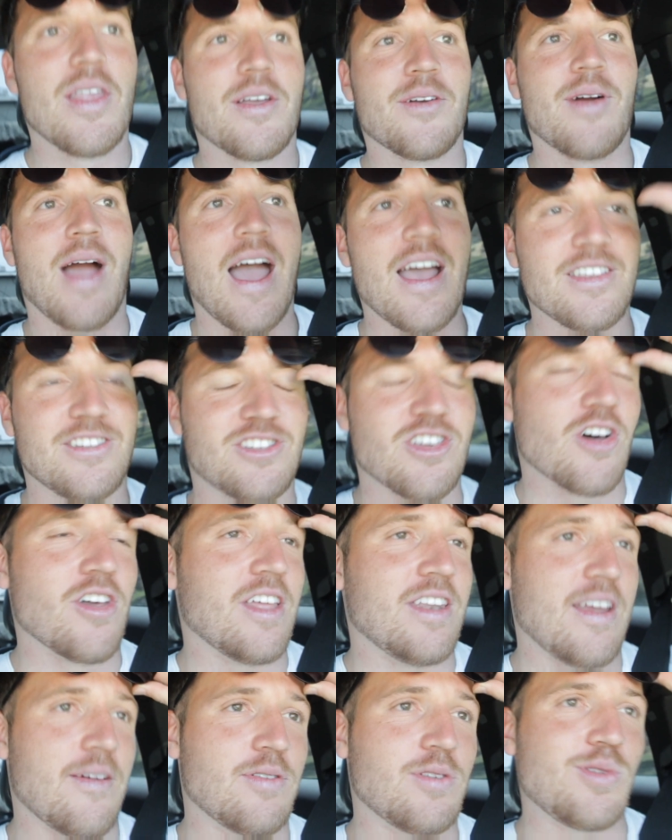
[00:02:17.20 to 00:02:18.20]
Right? So
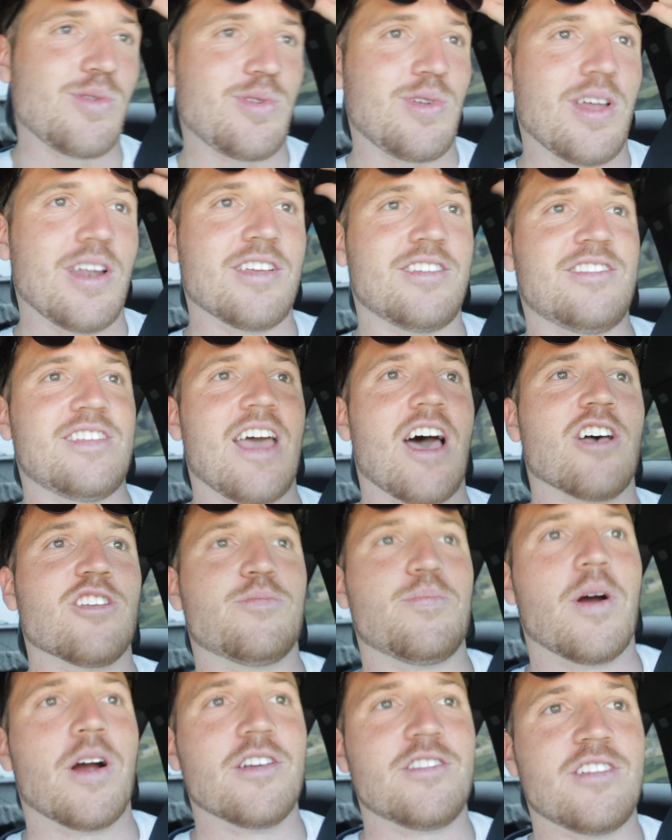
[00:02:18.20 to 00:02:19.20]
the difference between a
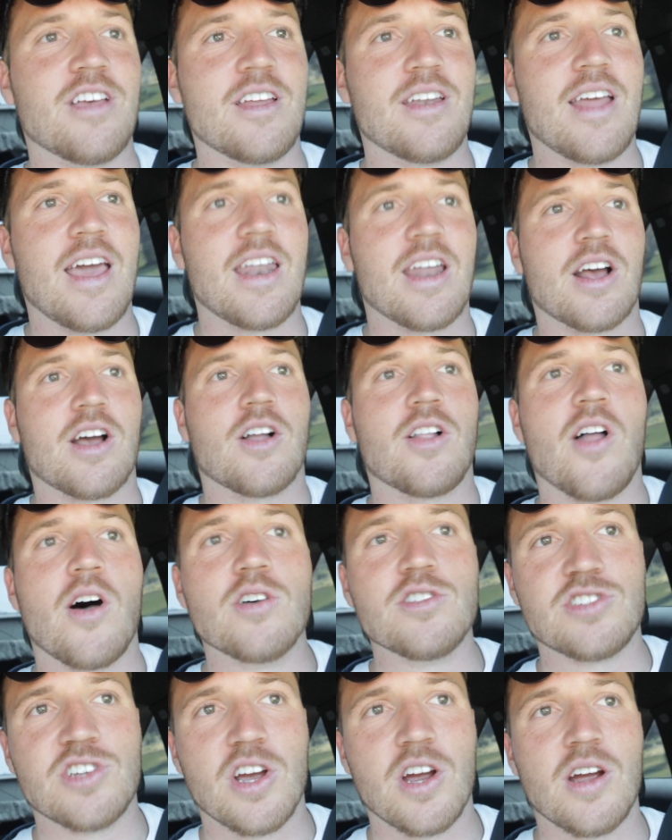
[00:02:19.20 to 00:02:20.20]
salesperson and a
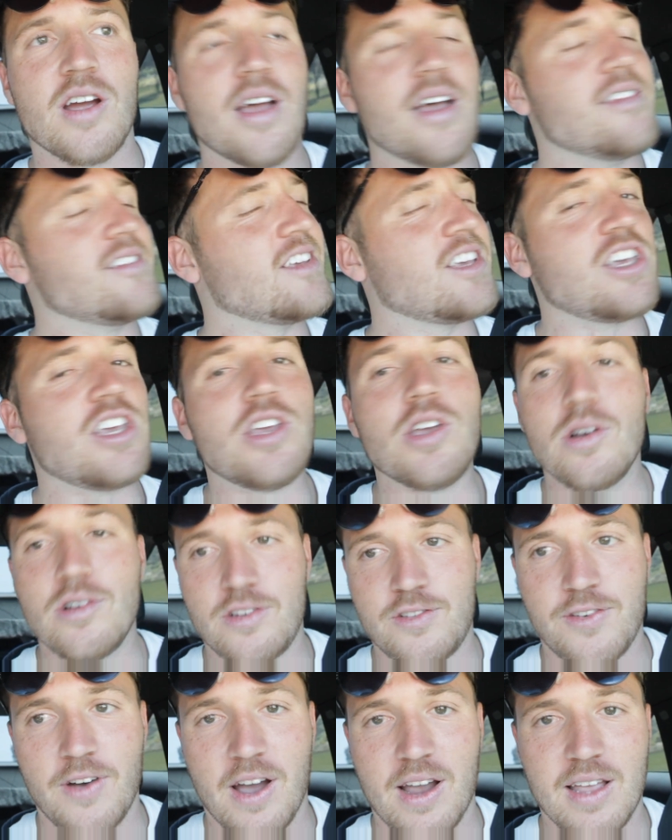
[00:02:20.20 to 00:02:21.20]
closer is a
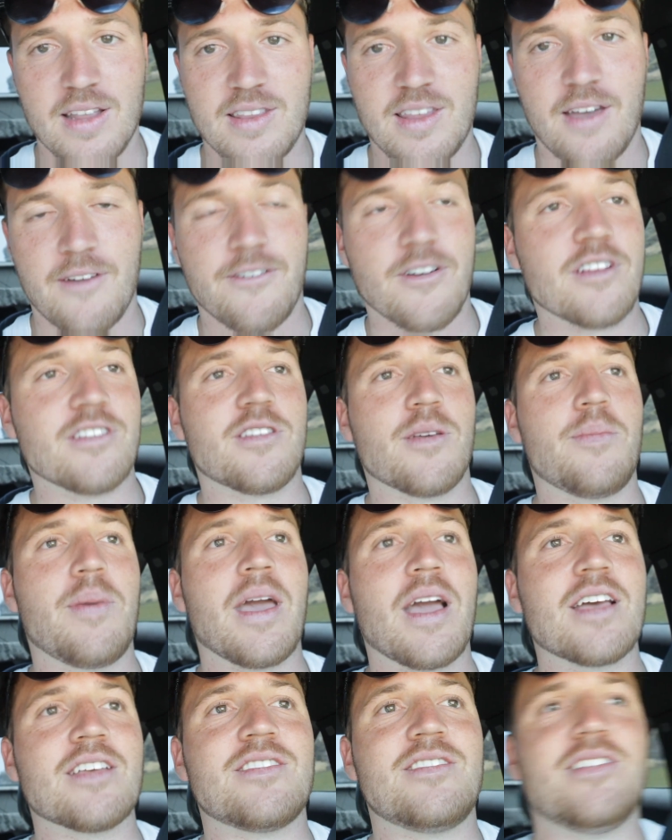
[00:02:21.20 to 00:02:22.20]
huge fucking difference. The
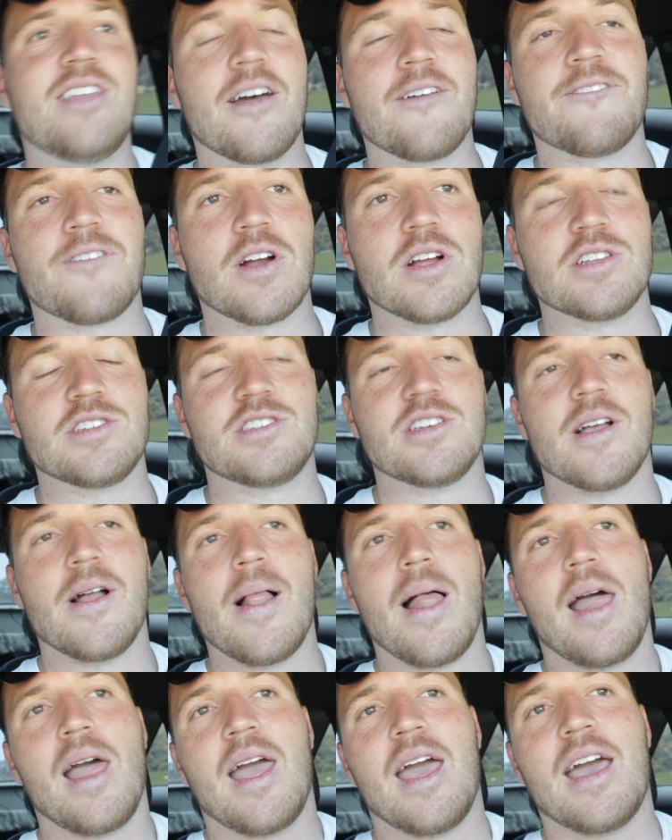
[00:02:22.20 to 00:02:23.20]
biggest difference
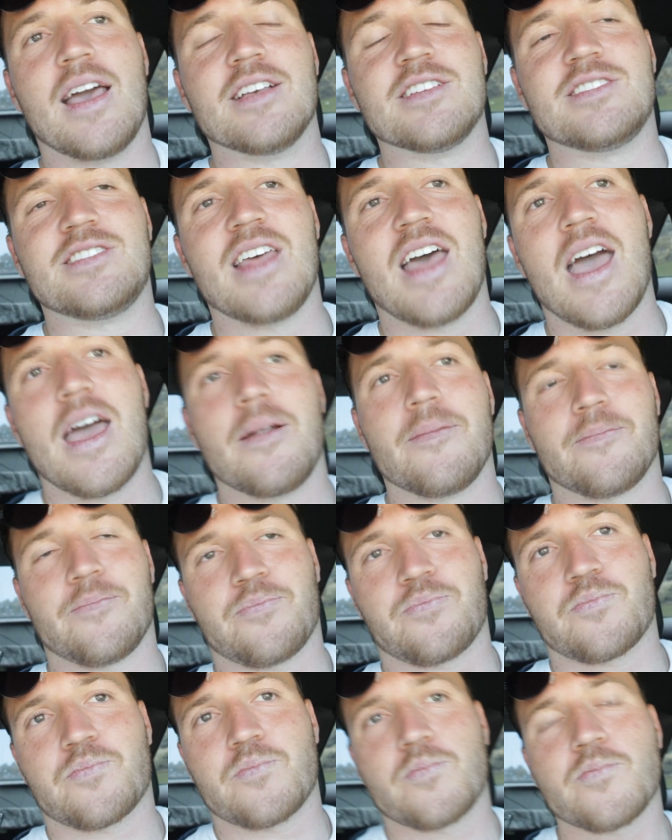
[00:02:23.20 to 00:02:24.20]
is that
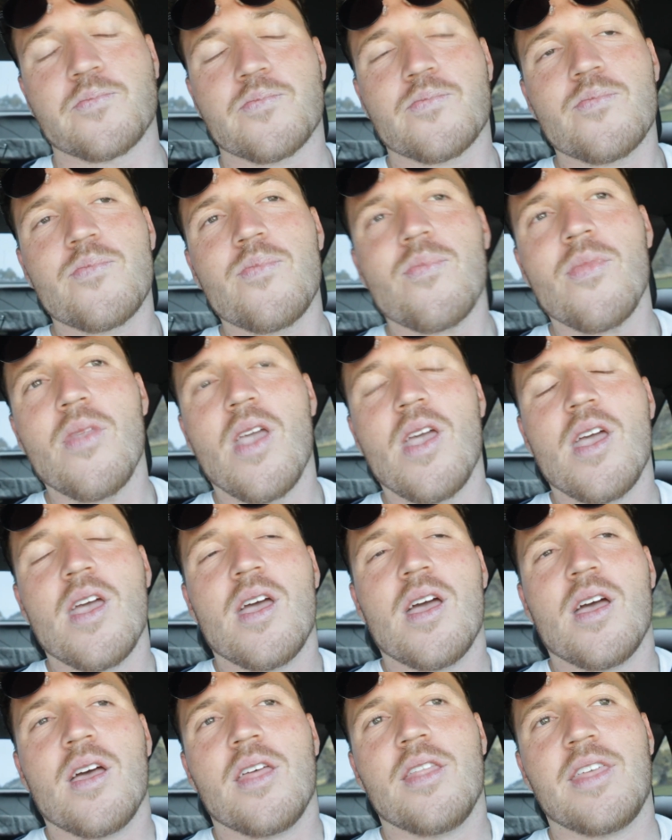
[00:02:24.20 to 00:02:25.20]

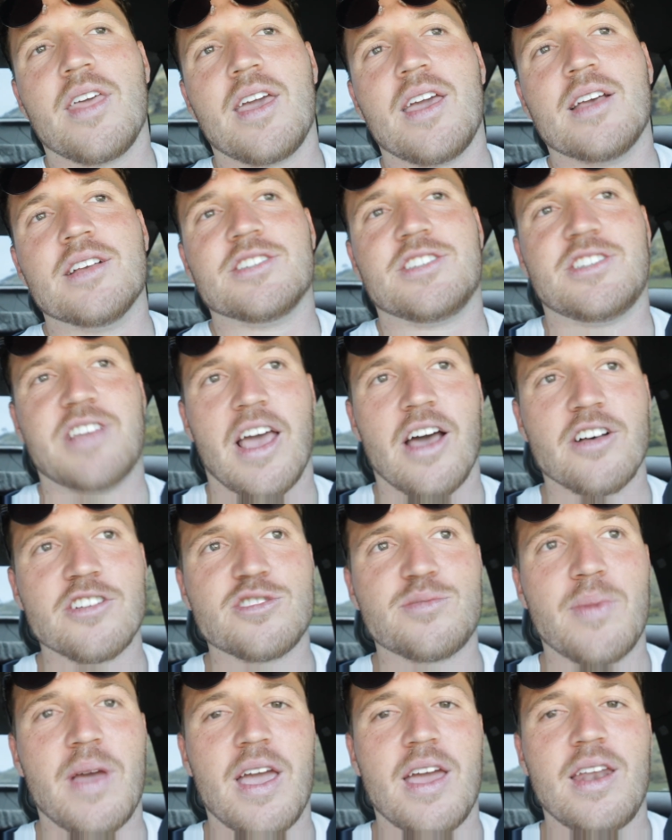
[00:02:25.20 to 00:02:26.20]
the
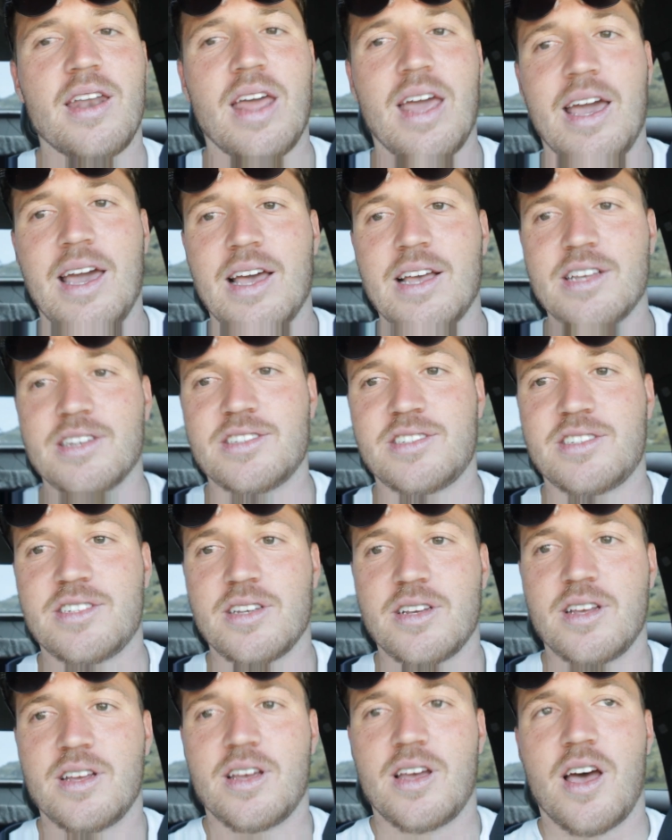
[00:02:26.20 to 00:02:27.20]
salesman is
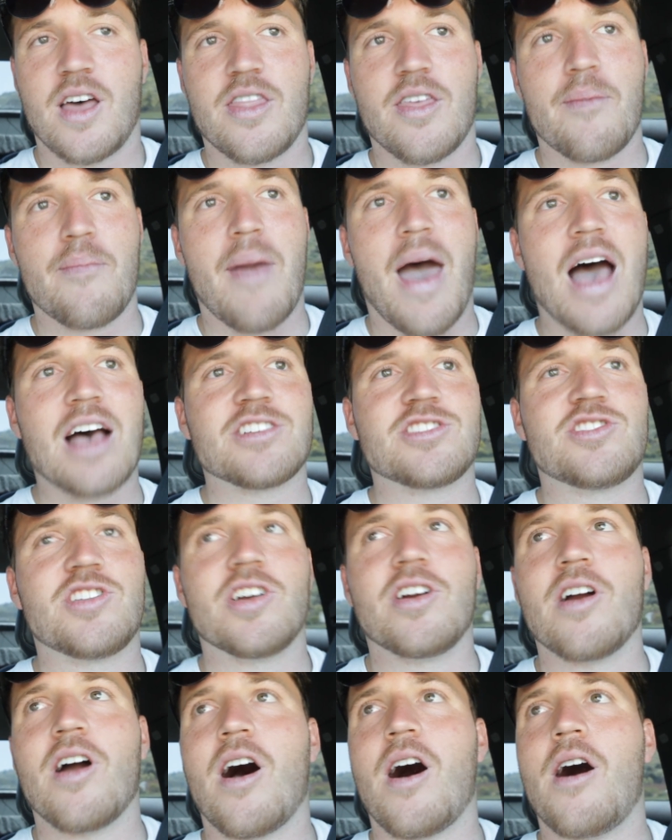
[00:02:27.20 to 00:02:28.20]
the
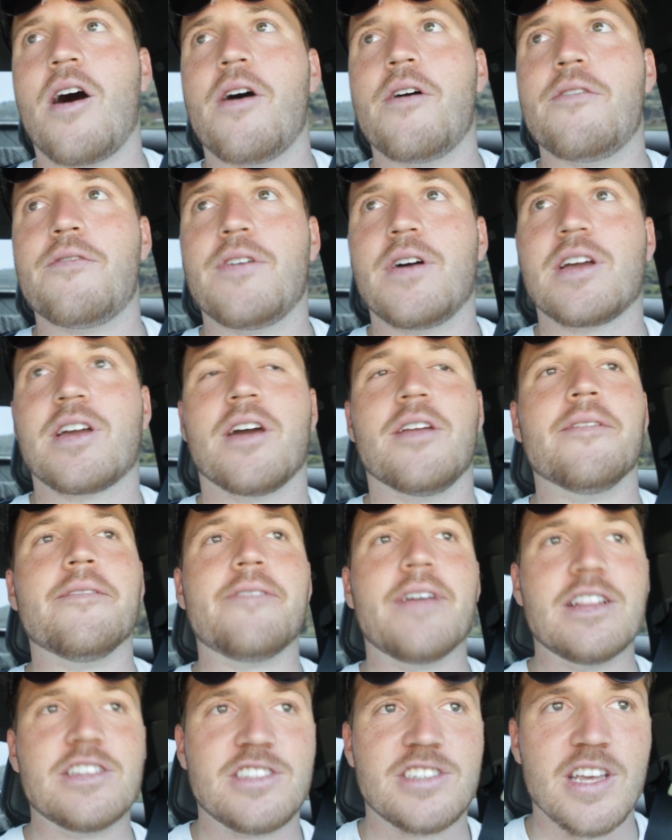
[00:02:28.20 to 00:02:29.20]
master of
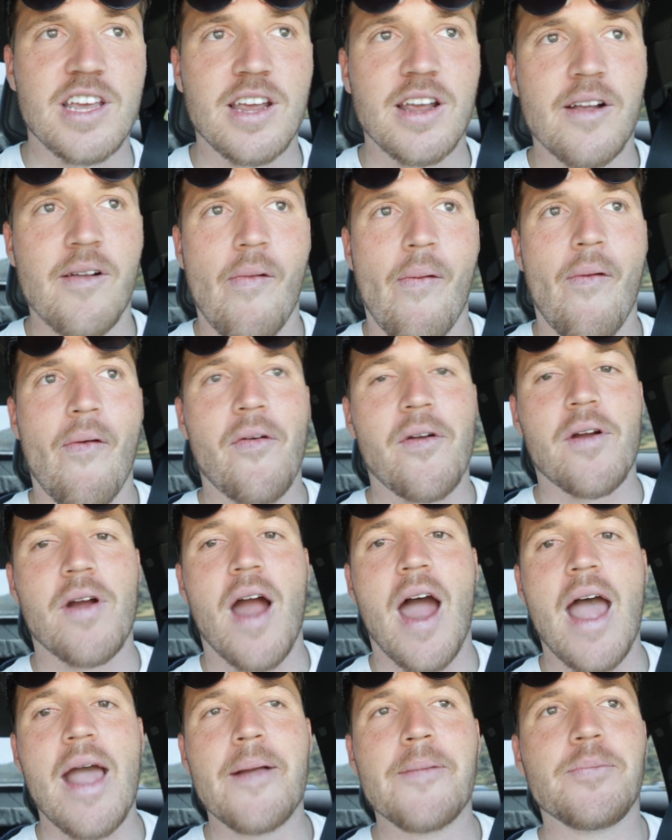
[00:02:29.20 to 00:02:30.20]
convincing,
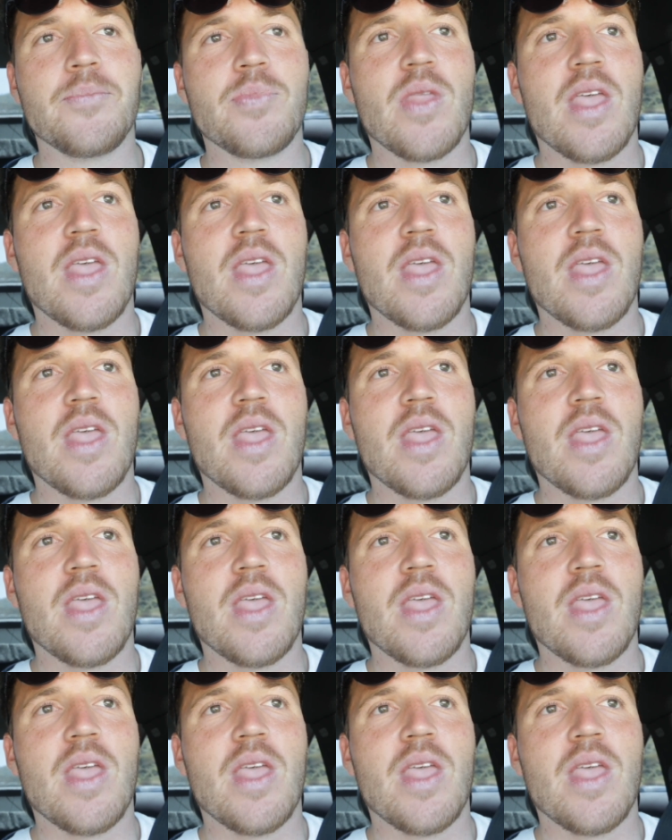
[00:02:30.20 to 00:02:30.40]
right?